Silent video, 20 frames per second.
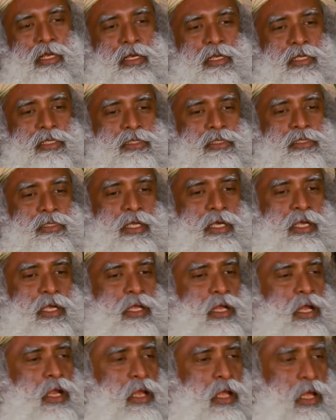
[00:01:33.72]
ill, they
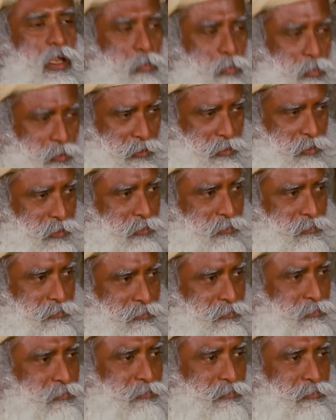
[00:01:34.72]
cannot help it.
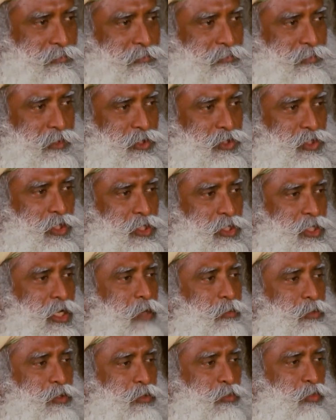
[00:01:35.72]
It just
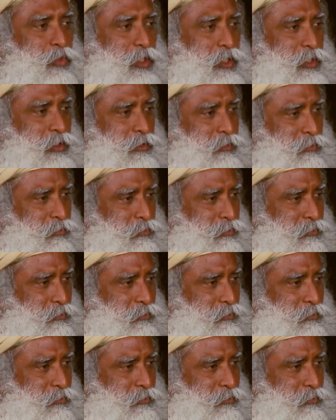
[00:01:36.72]
comes from within